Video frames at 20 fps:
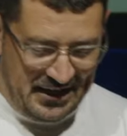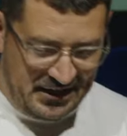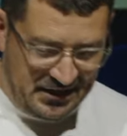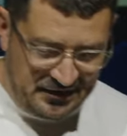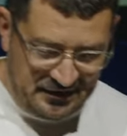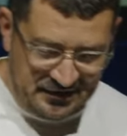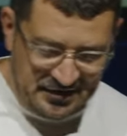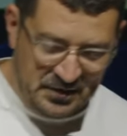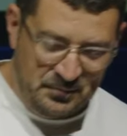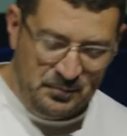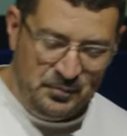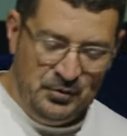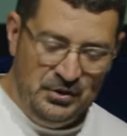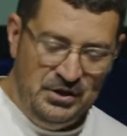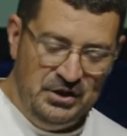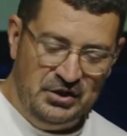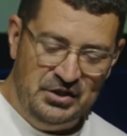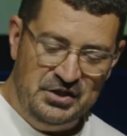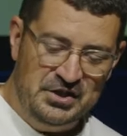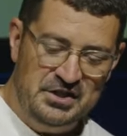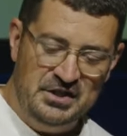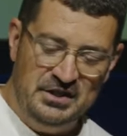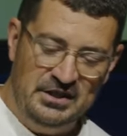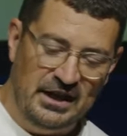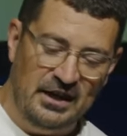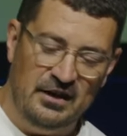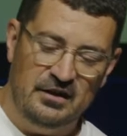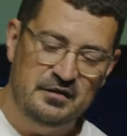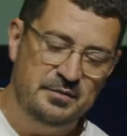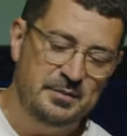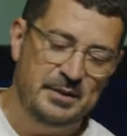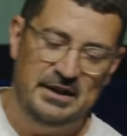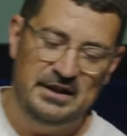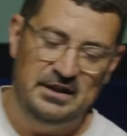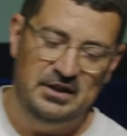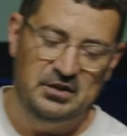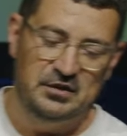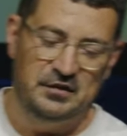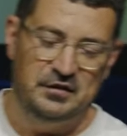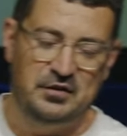contemporary Christian, charismatic,
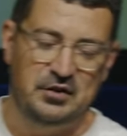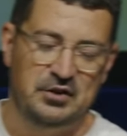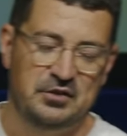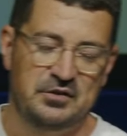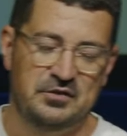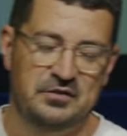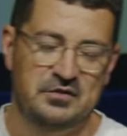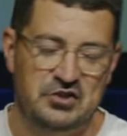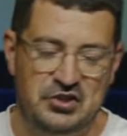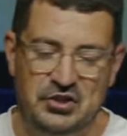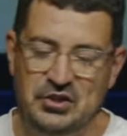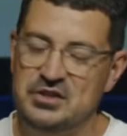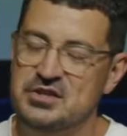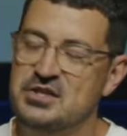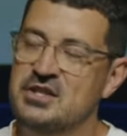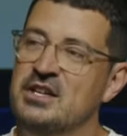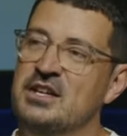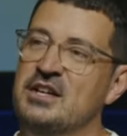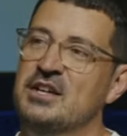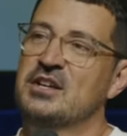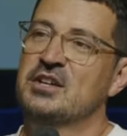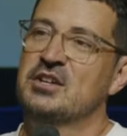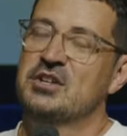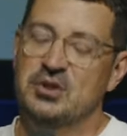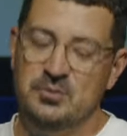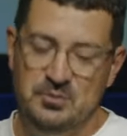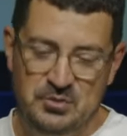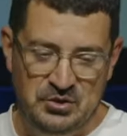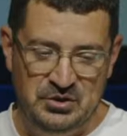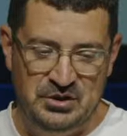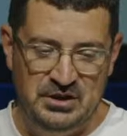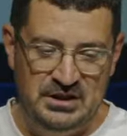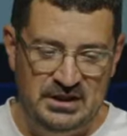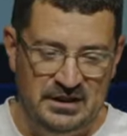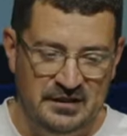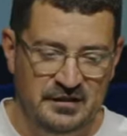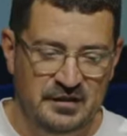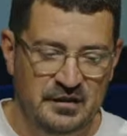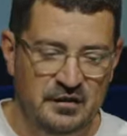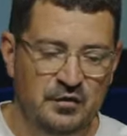conservative church community. And
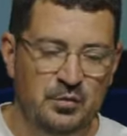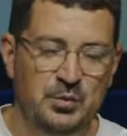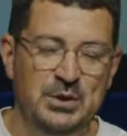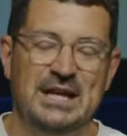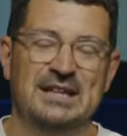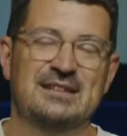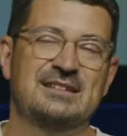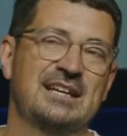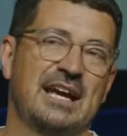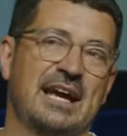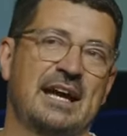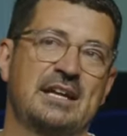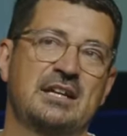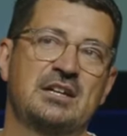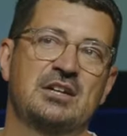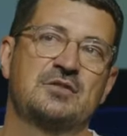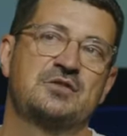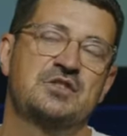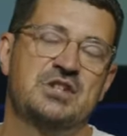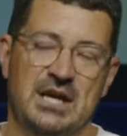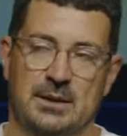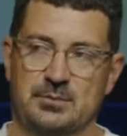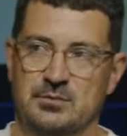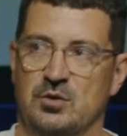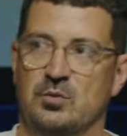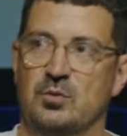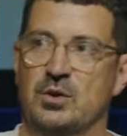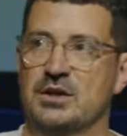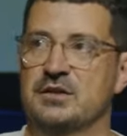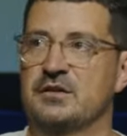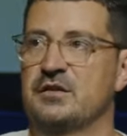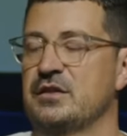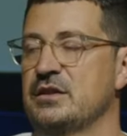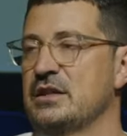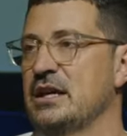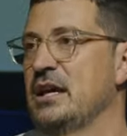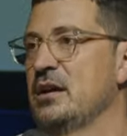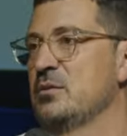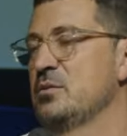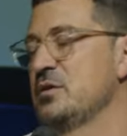since we're at the end of chapter 1
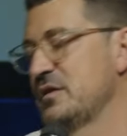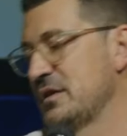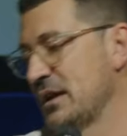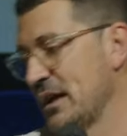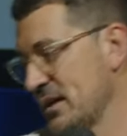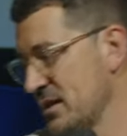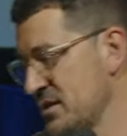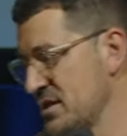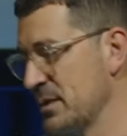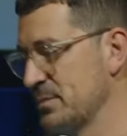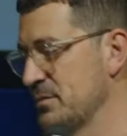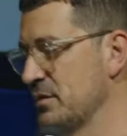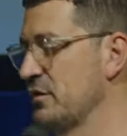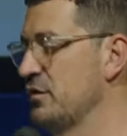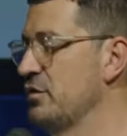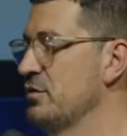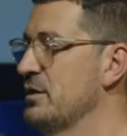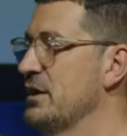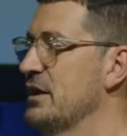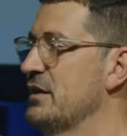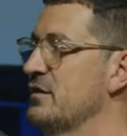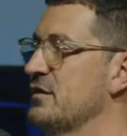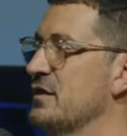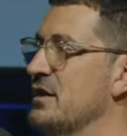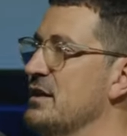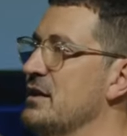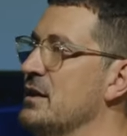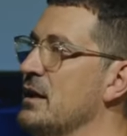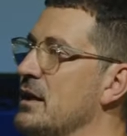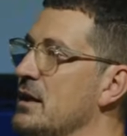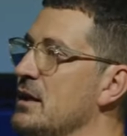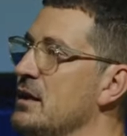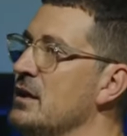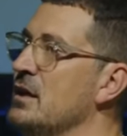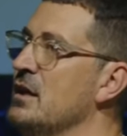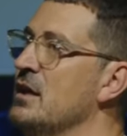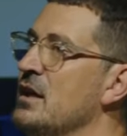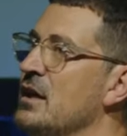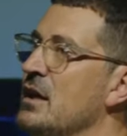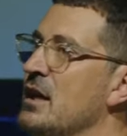today, we're starting chapter 2 next Sunday,
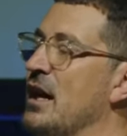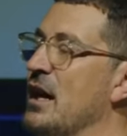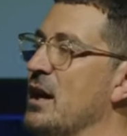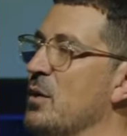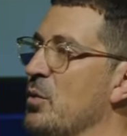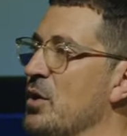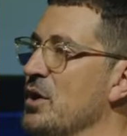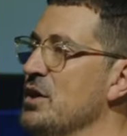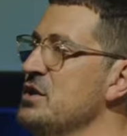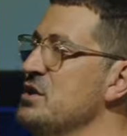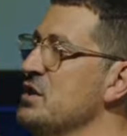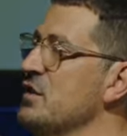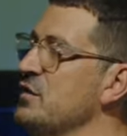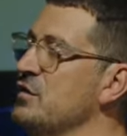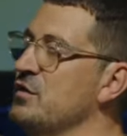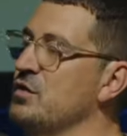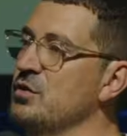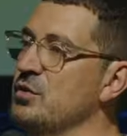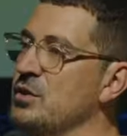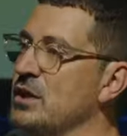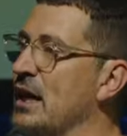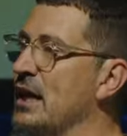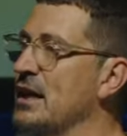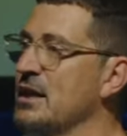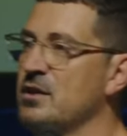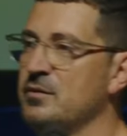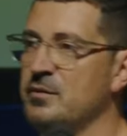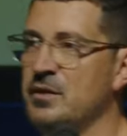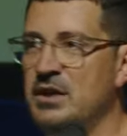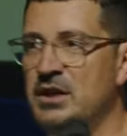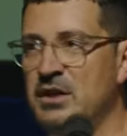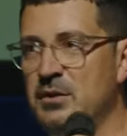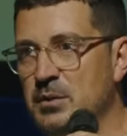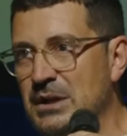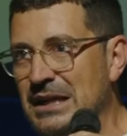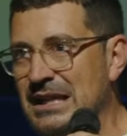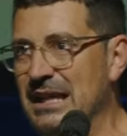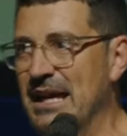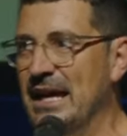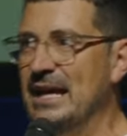I wanted just to kind of
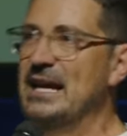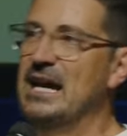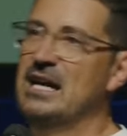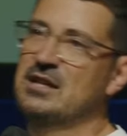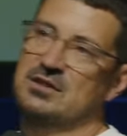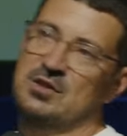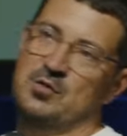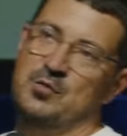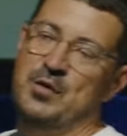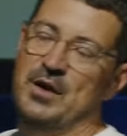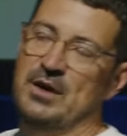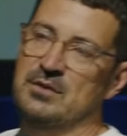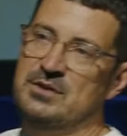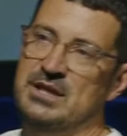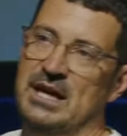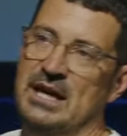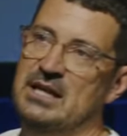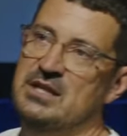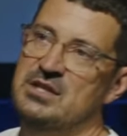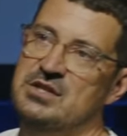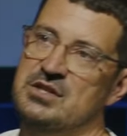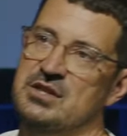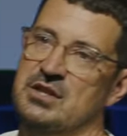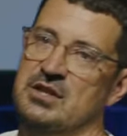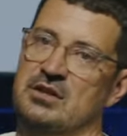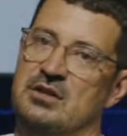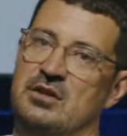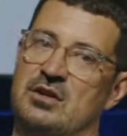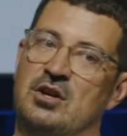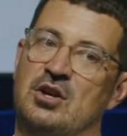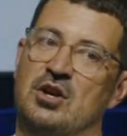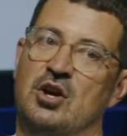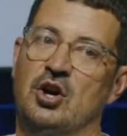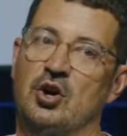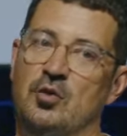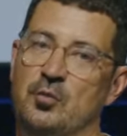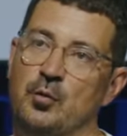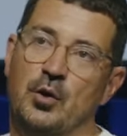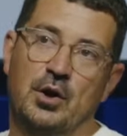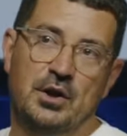lay out the foundation
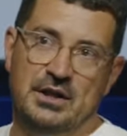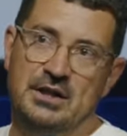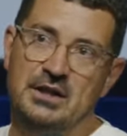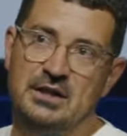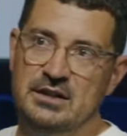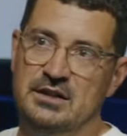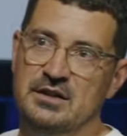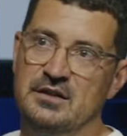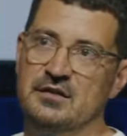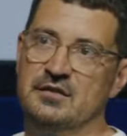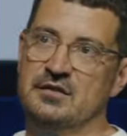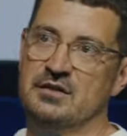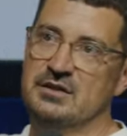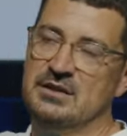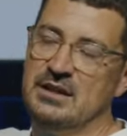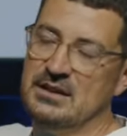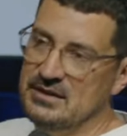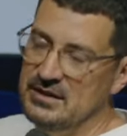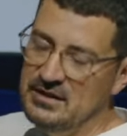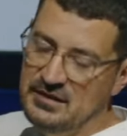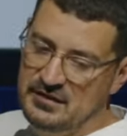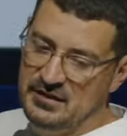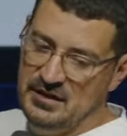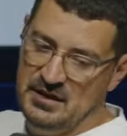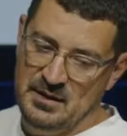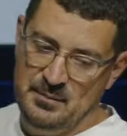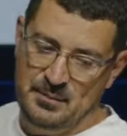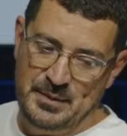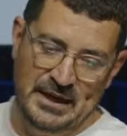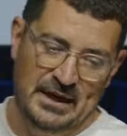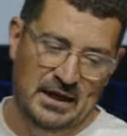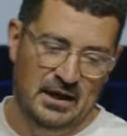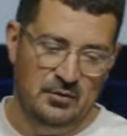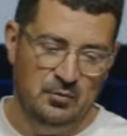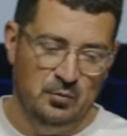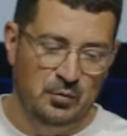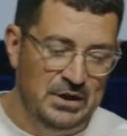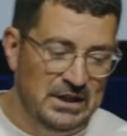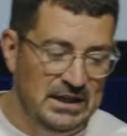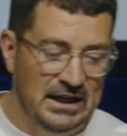of what it is that these are about.
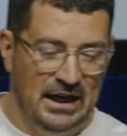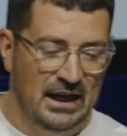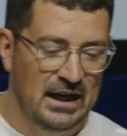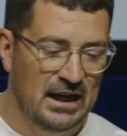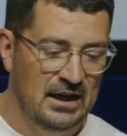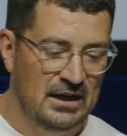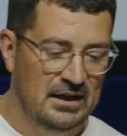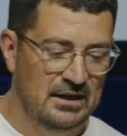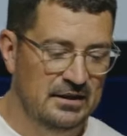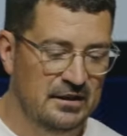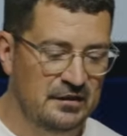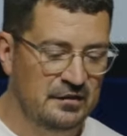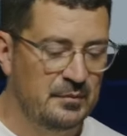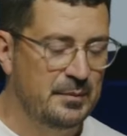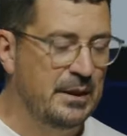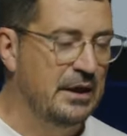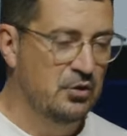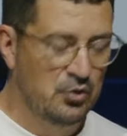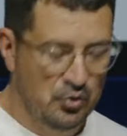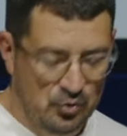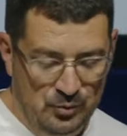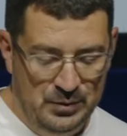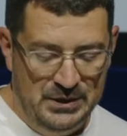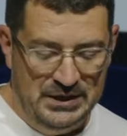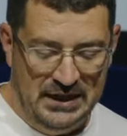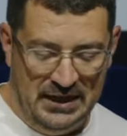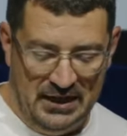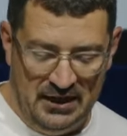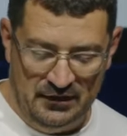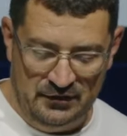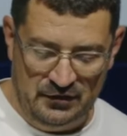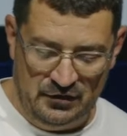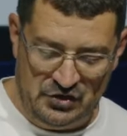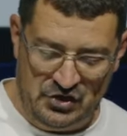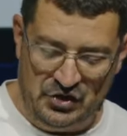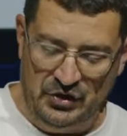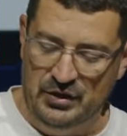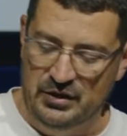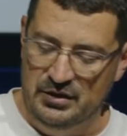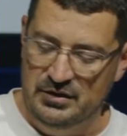We are is about who we are as a
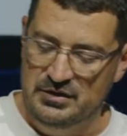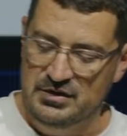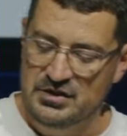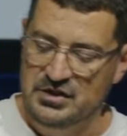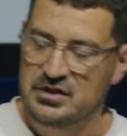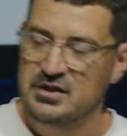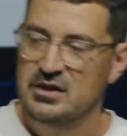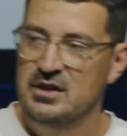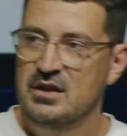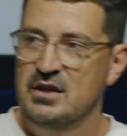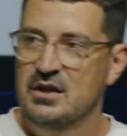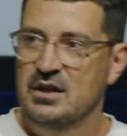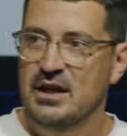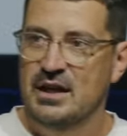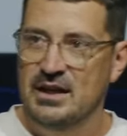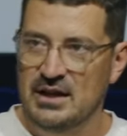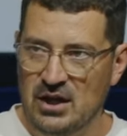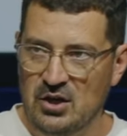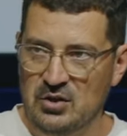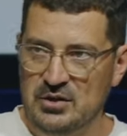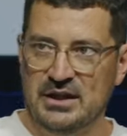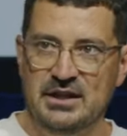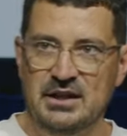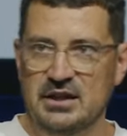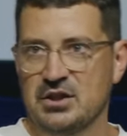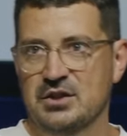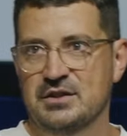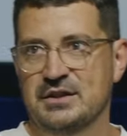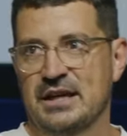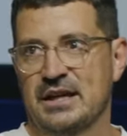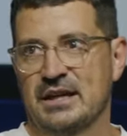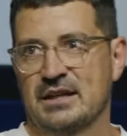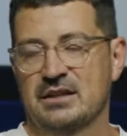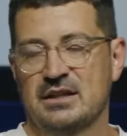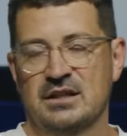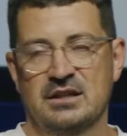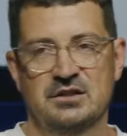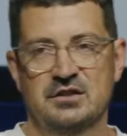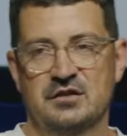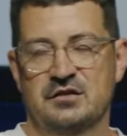church. And I'll get in on that
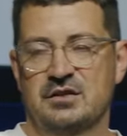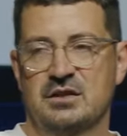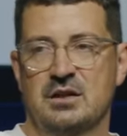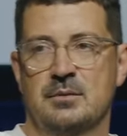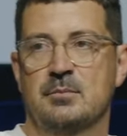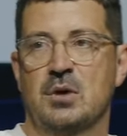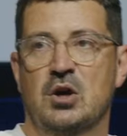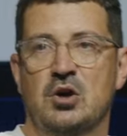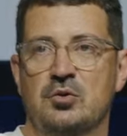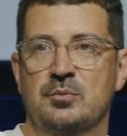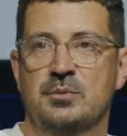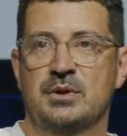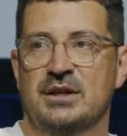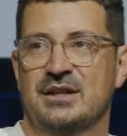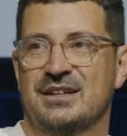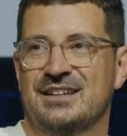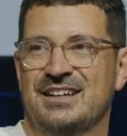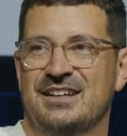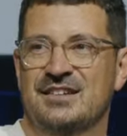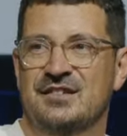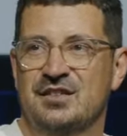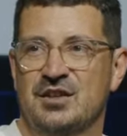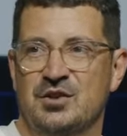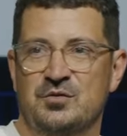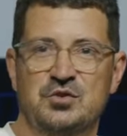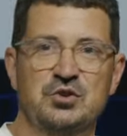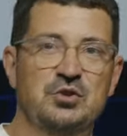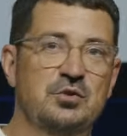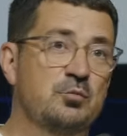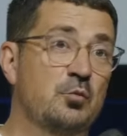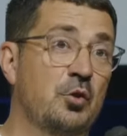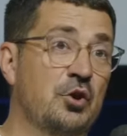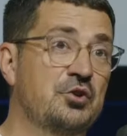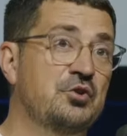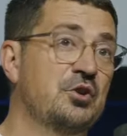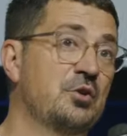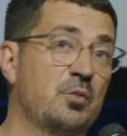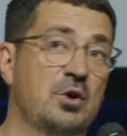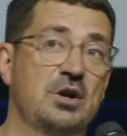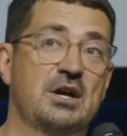in a moment. And so if you're
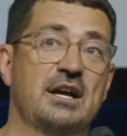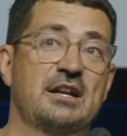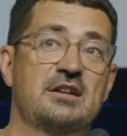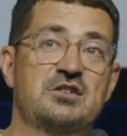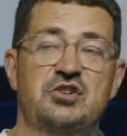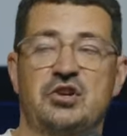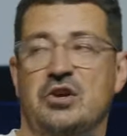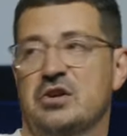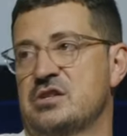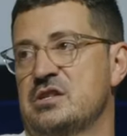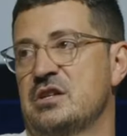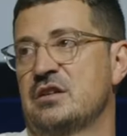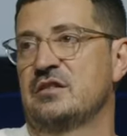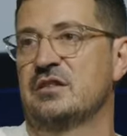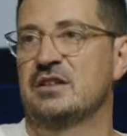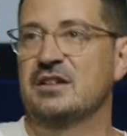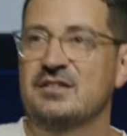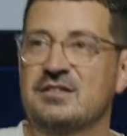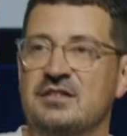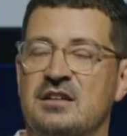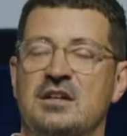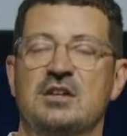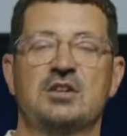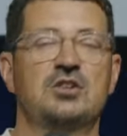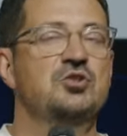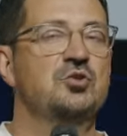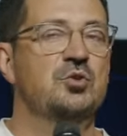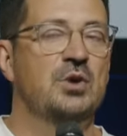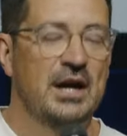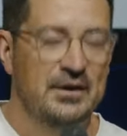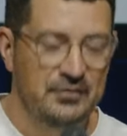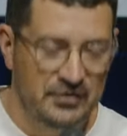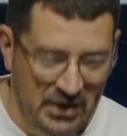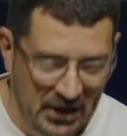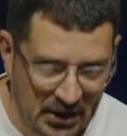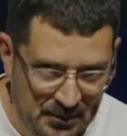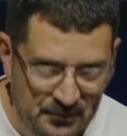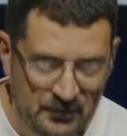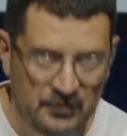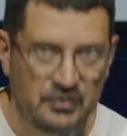wondering what kind of church this is, you have
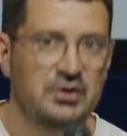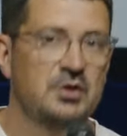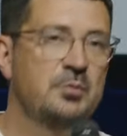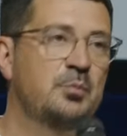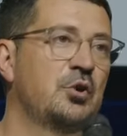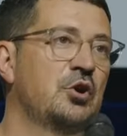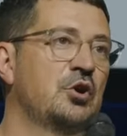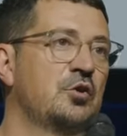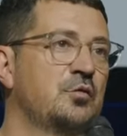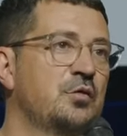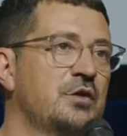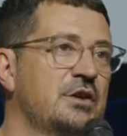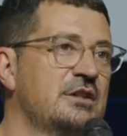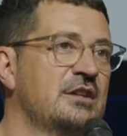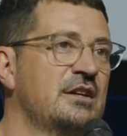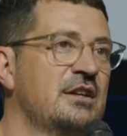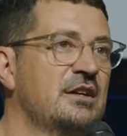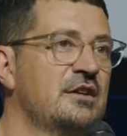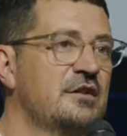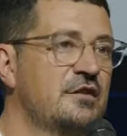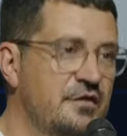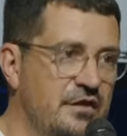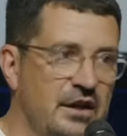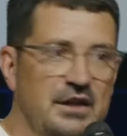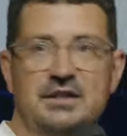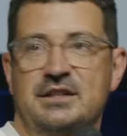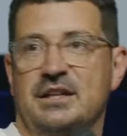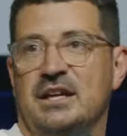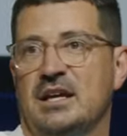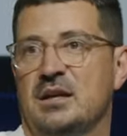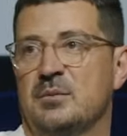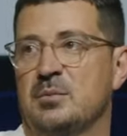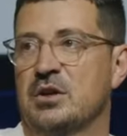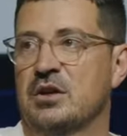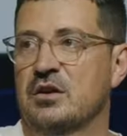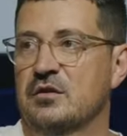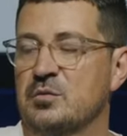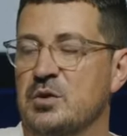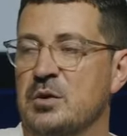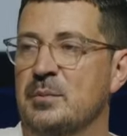come to the perfect Sunday
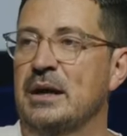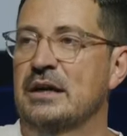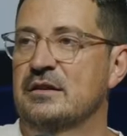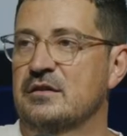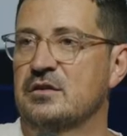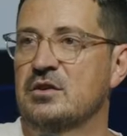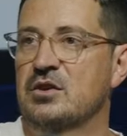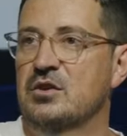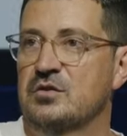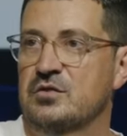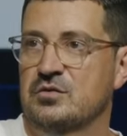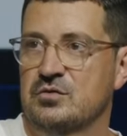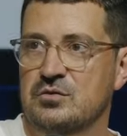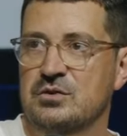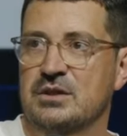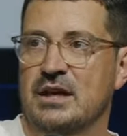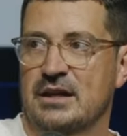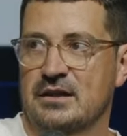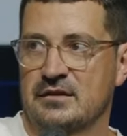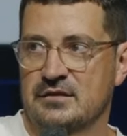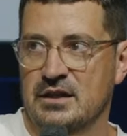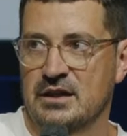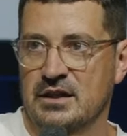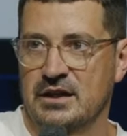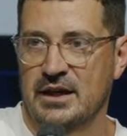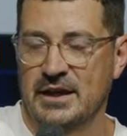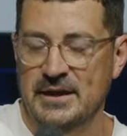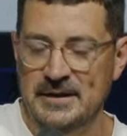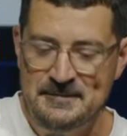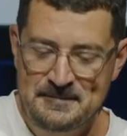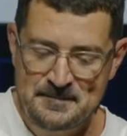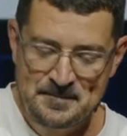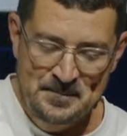because we're about to go through that. Is that okay?